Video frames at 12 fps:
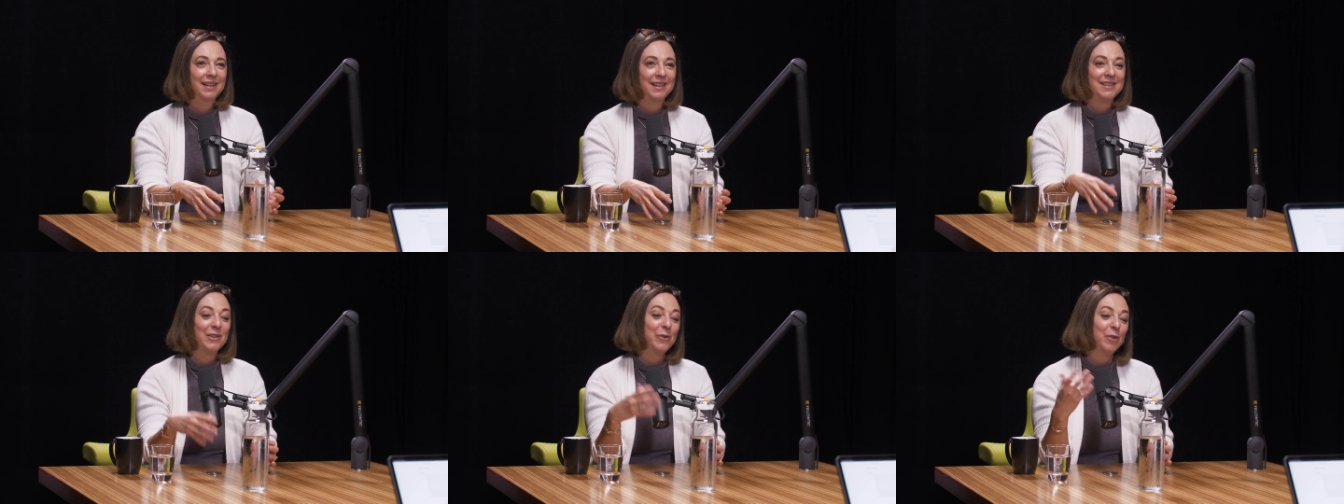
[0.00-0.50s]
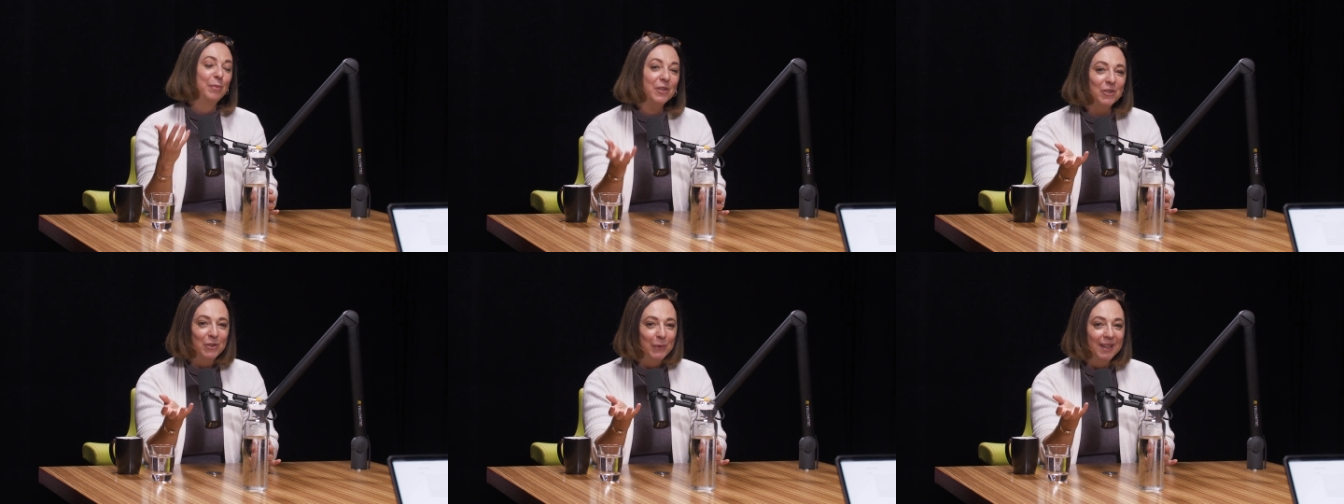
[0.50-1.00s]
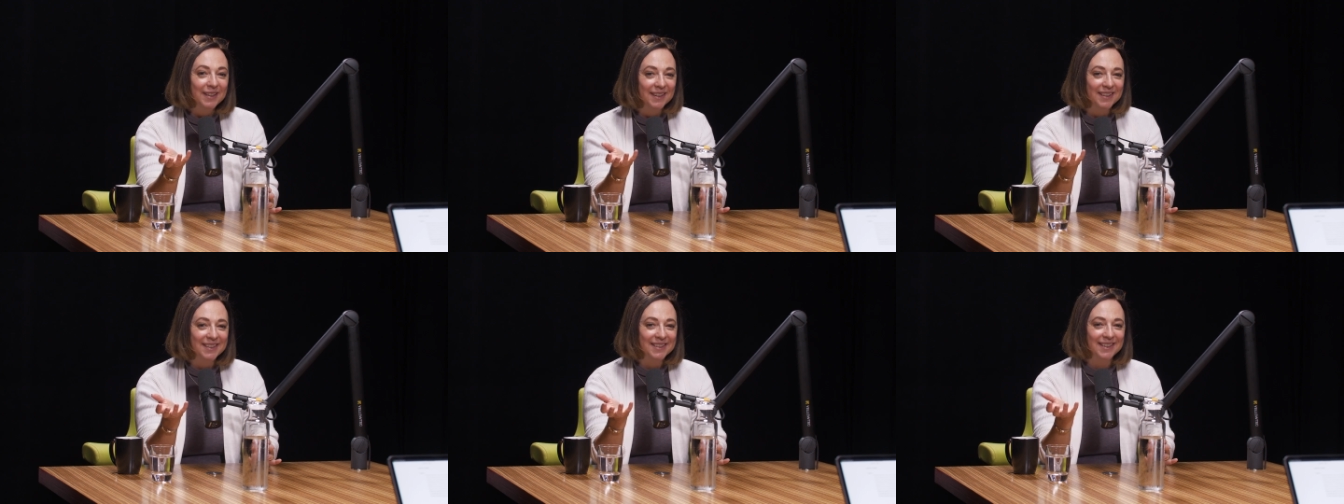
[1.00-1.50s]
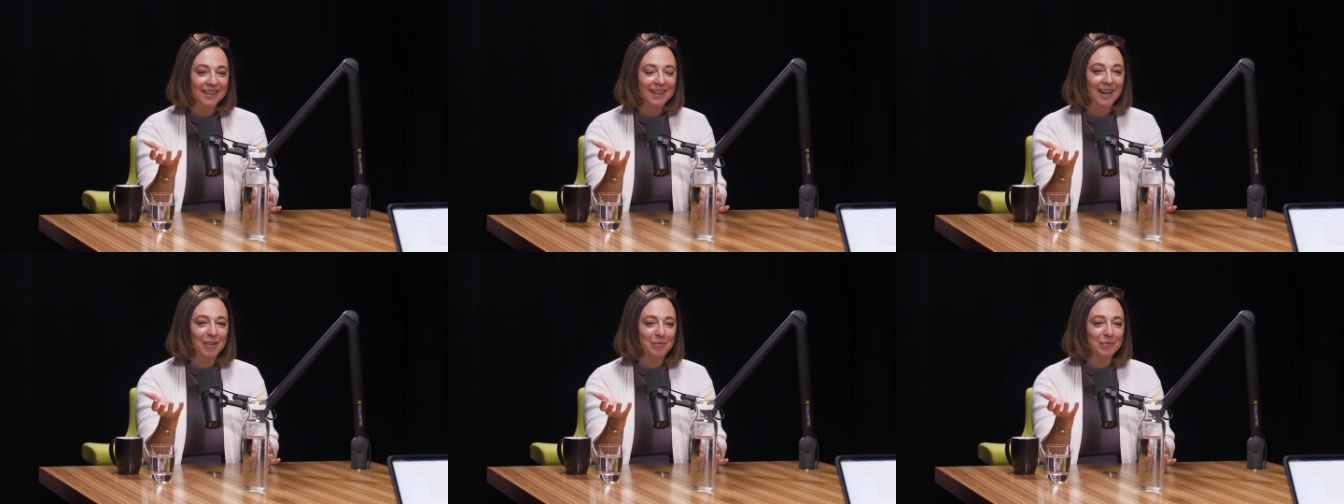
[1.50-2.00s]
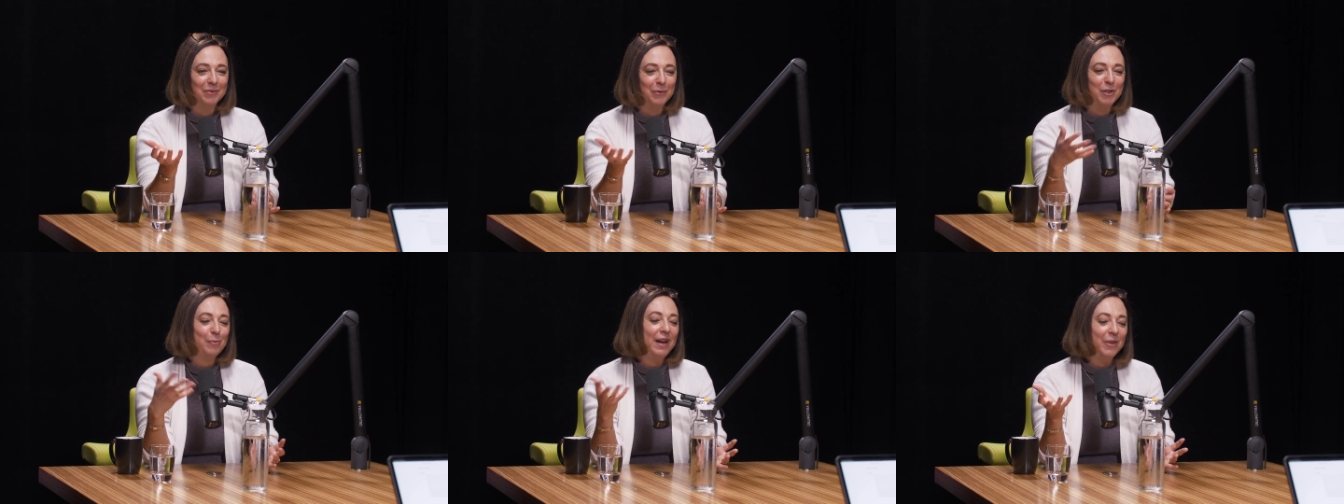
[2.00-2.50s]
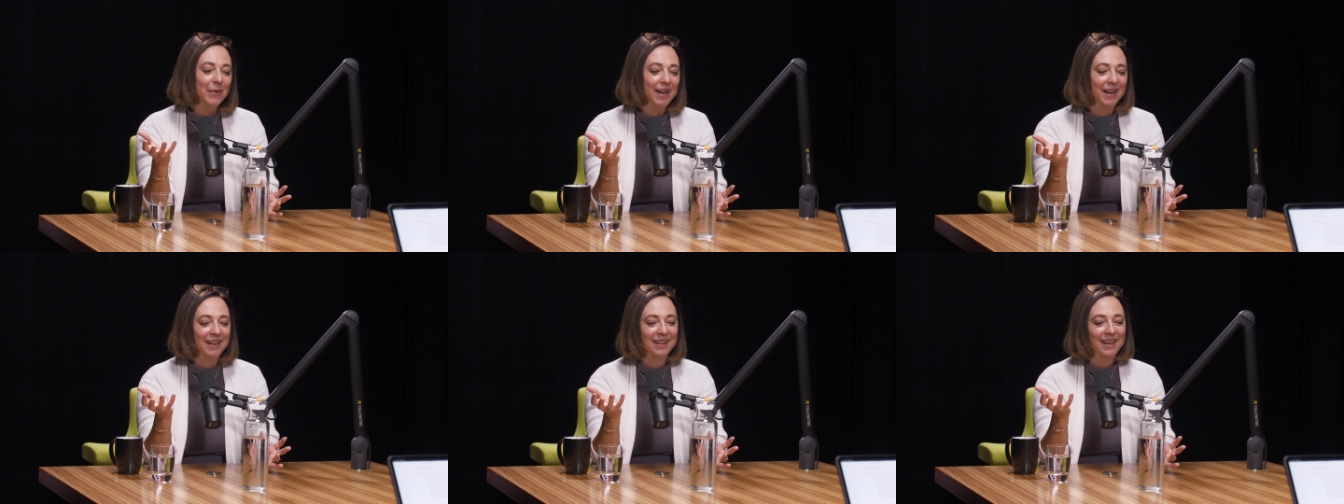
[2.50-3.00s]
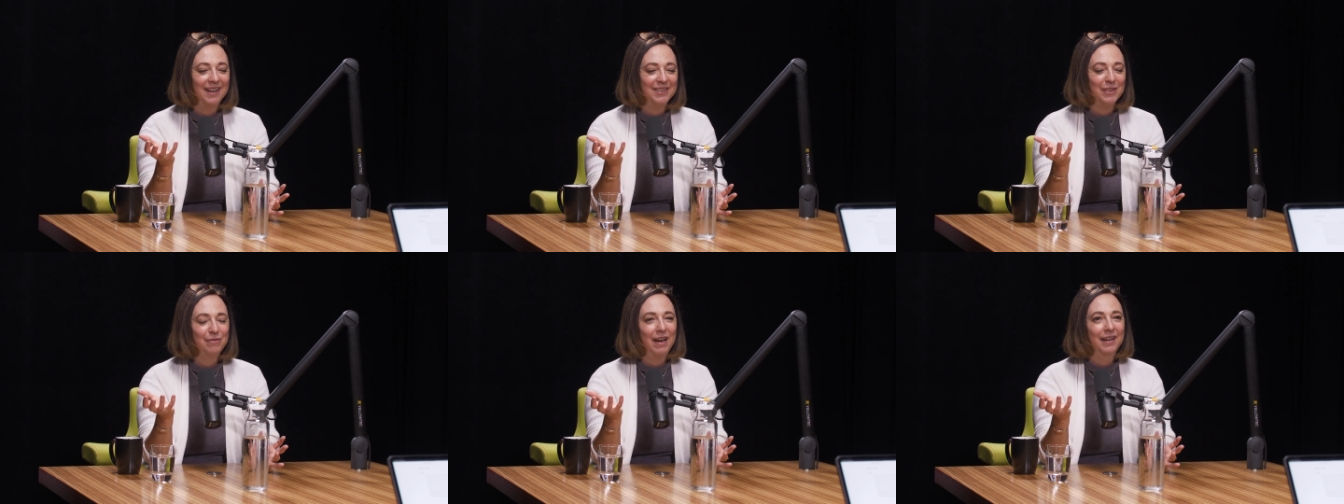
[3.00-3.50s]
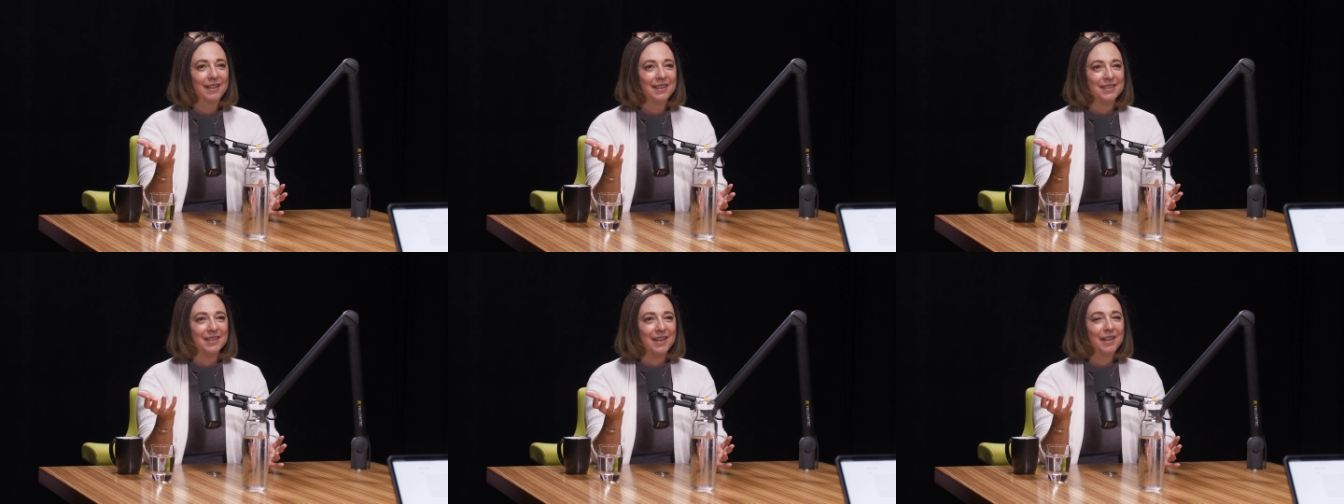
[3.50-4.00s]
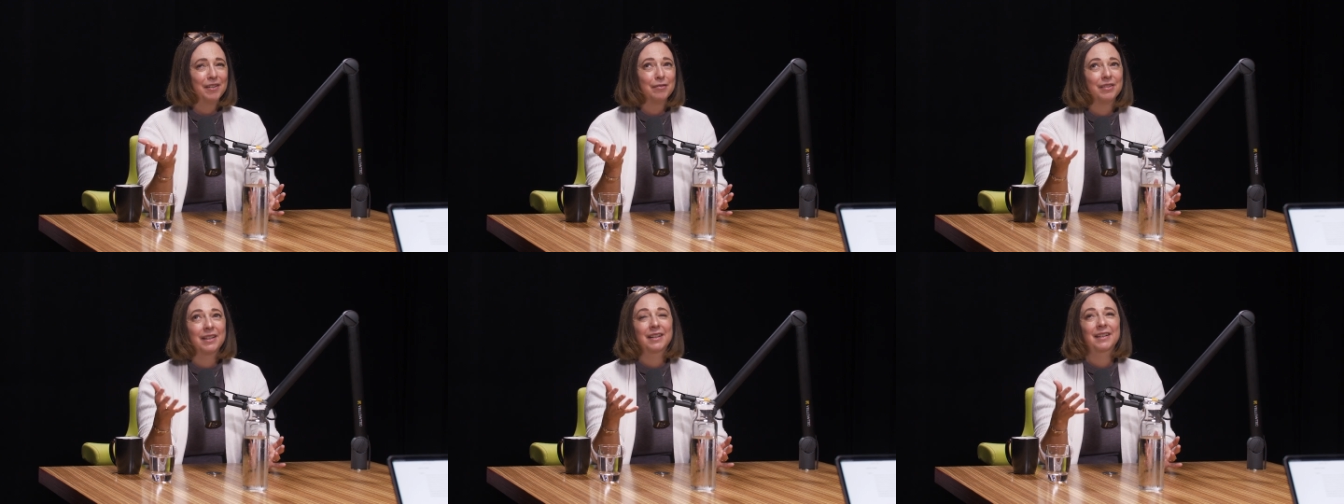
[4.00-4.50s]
So with bittersweetness, um, which by the way, I define as a kind of